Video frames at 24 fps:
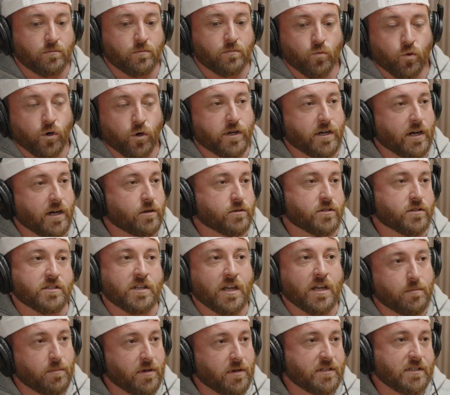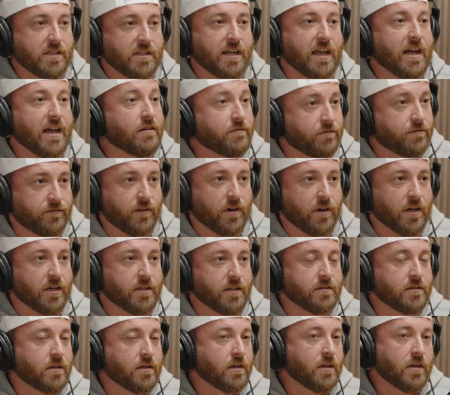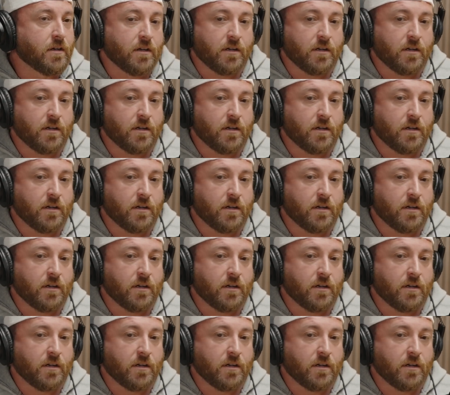work out, stay busy, have fun.